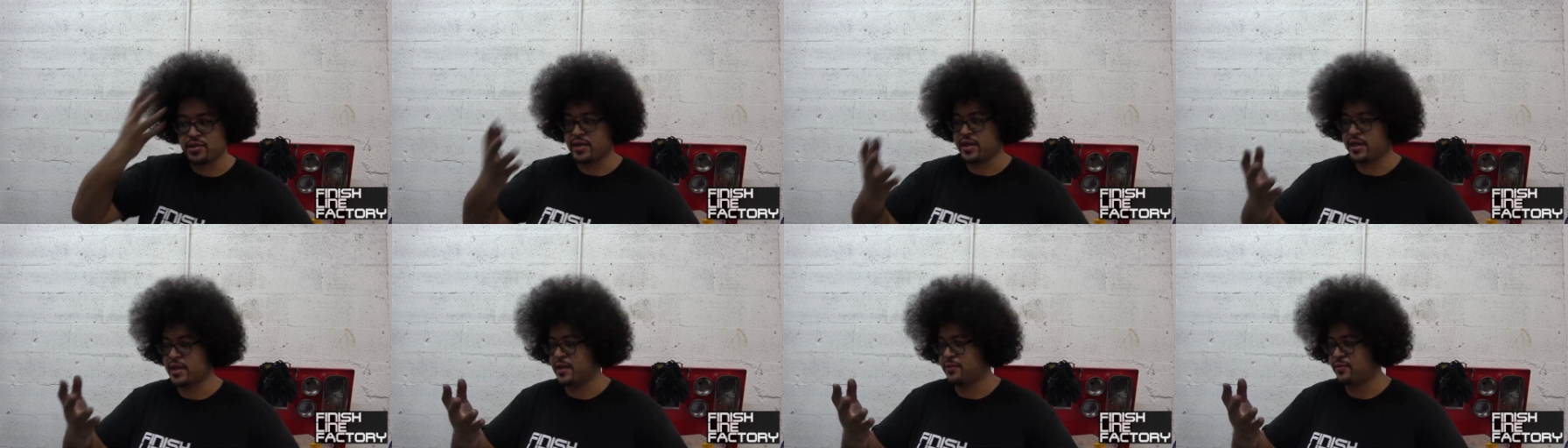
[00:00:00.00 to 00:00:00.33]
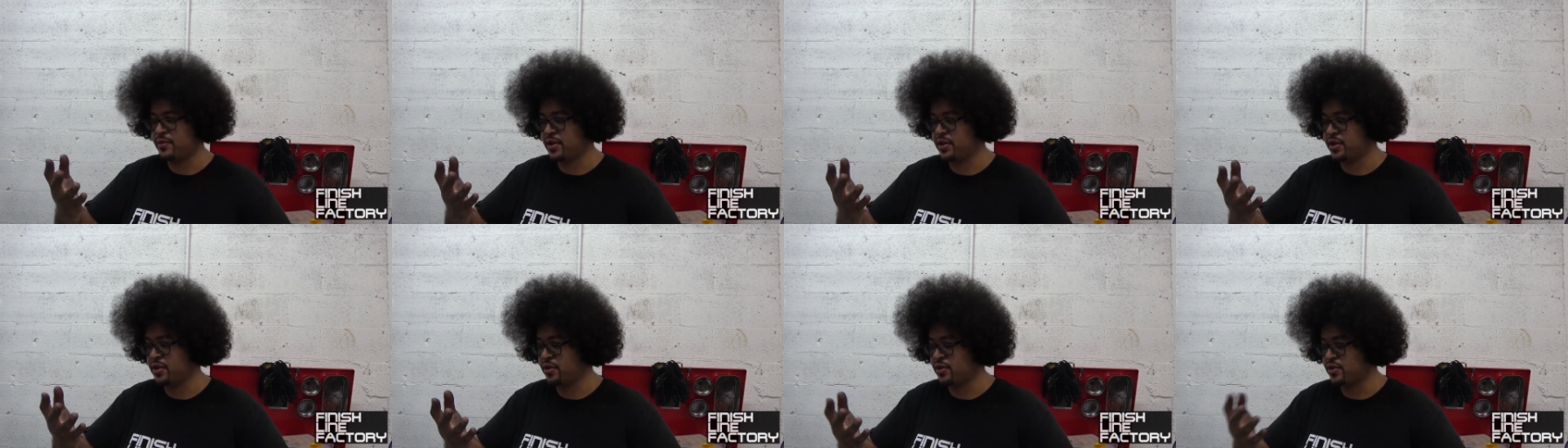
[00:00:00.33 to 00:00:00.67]
I can't
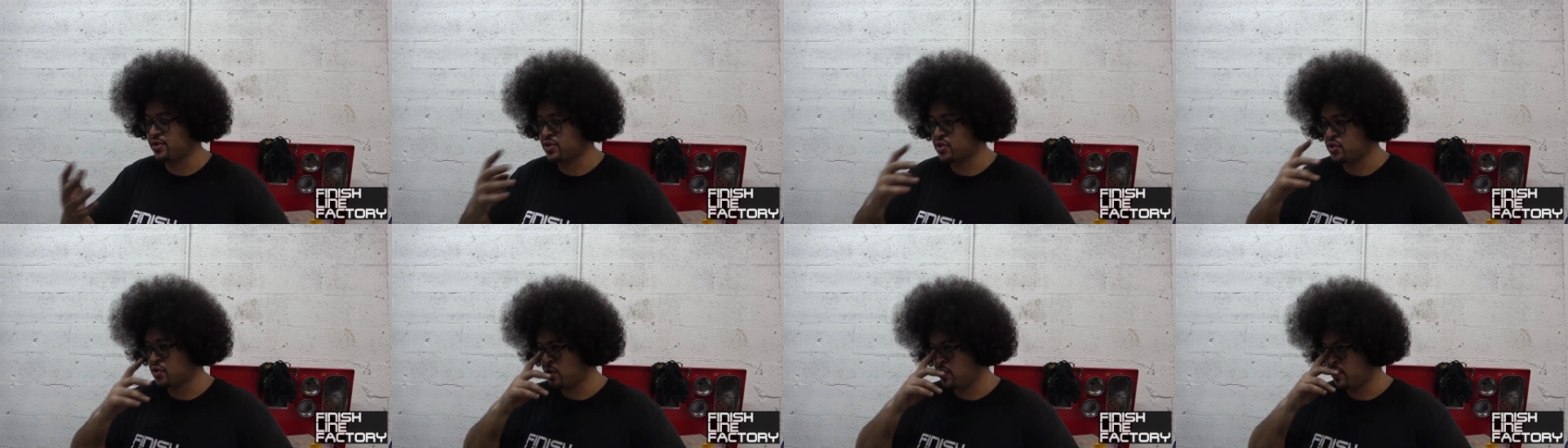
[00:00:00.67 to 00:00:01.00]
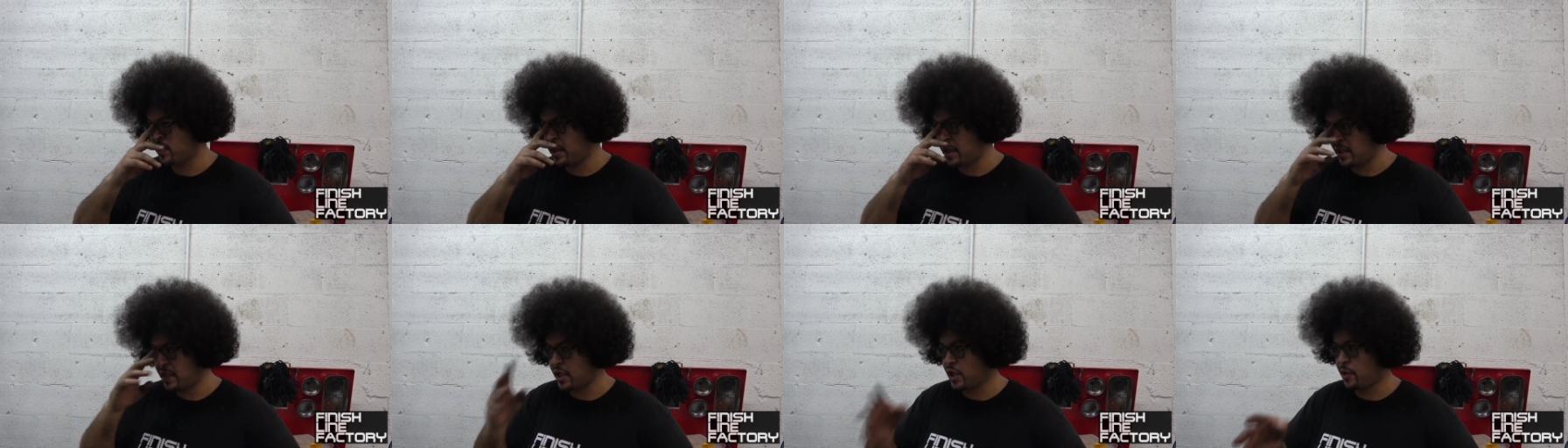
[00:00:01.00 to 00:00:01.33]
really go to the store
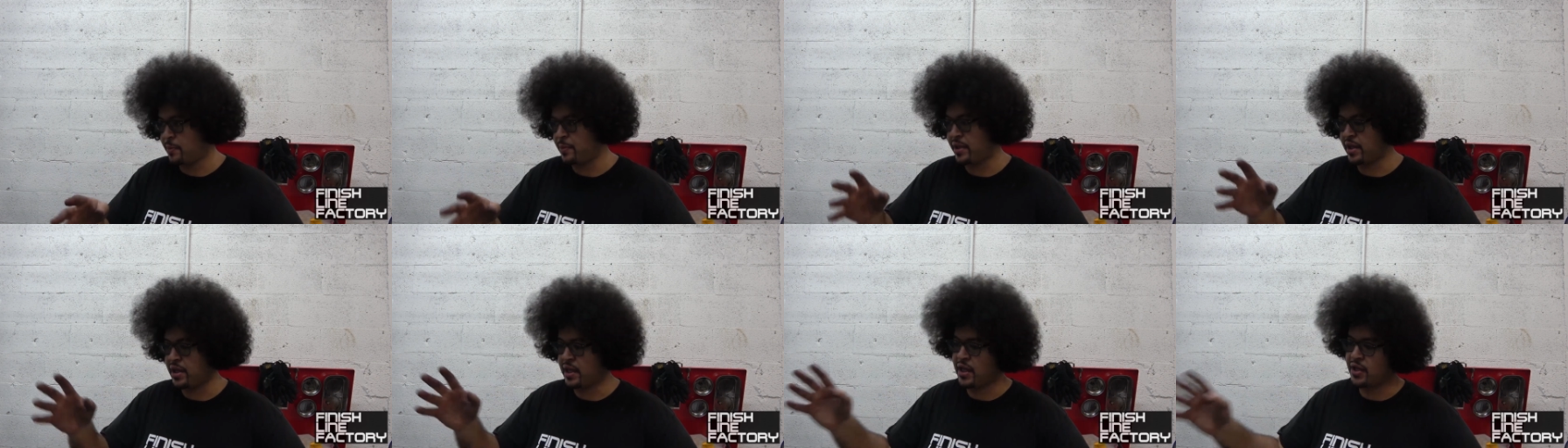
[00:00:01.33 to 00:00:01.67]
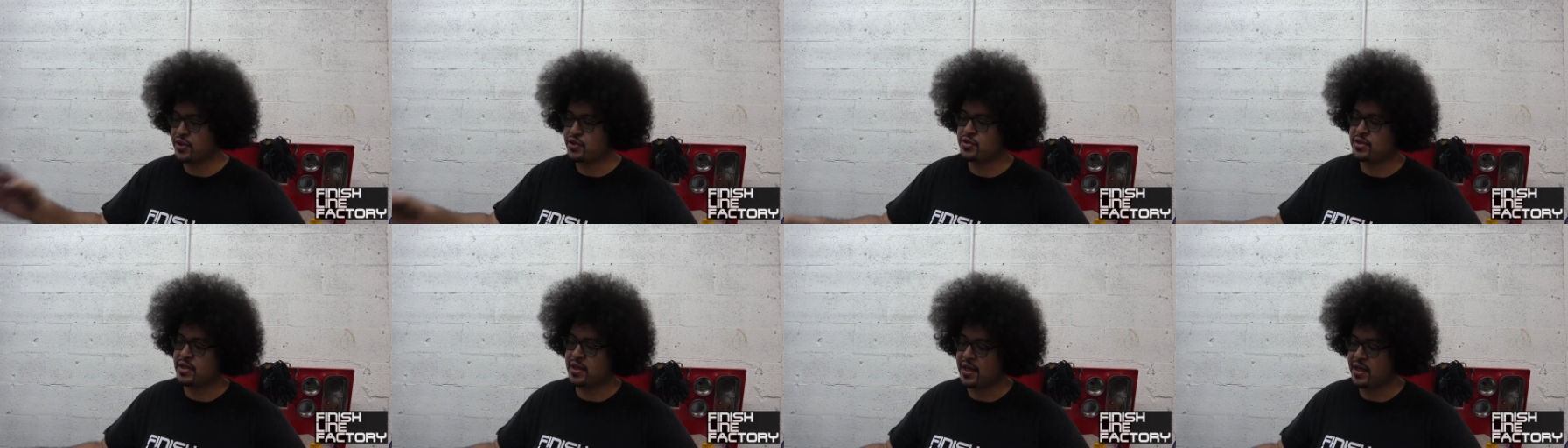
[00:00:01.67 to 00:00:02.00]
right now, but
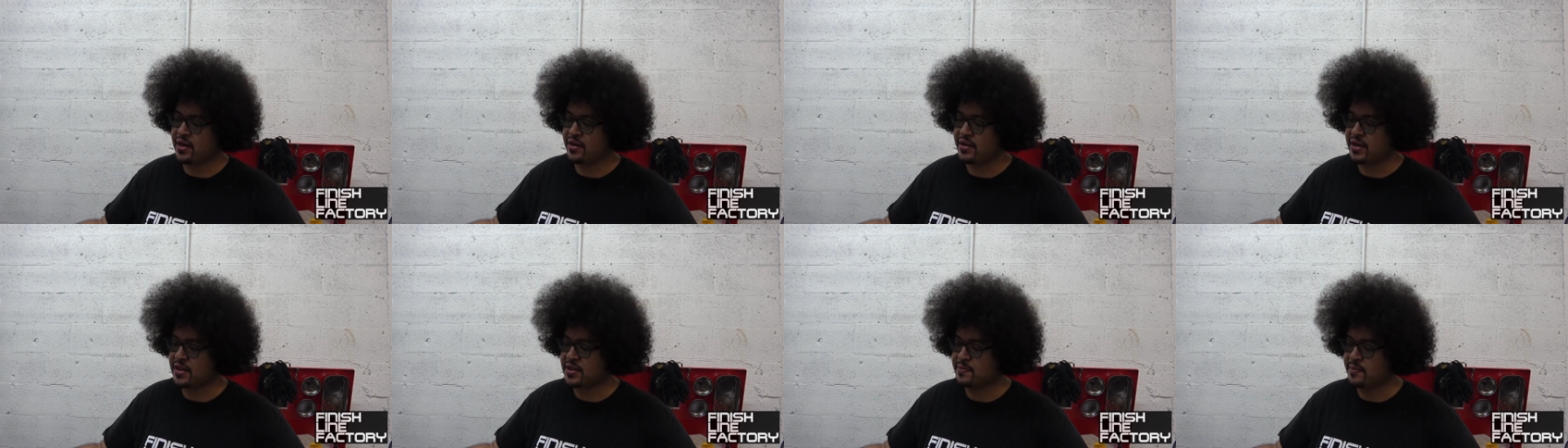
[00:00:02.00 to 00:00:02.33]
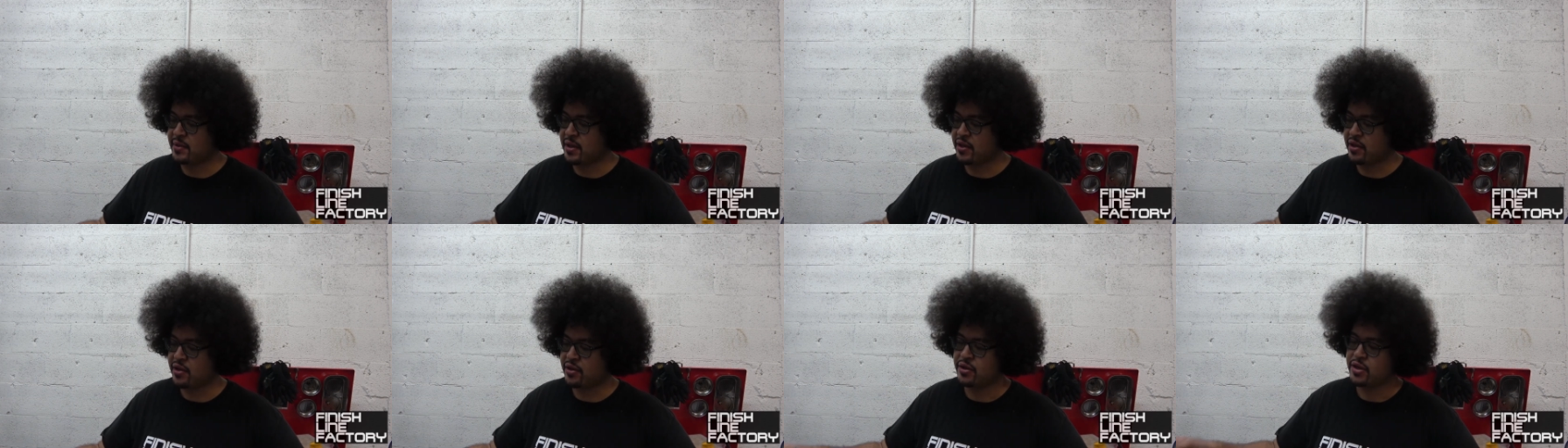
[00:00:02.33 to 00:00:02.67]
I'll take care of that
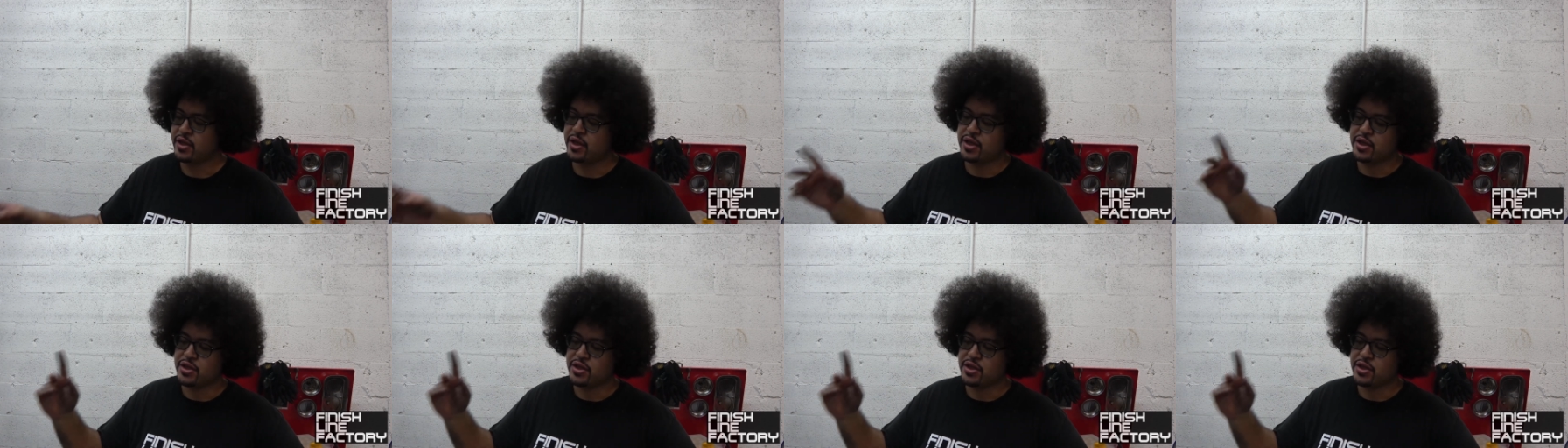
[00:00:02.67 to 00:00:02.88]
tomorrow.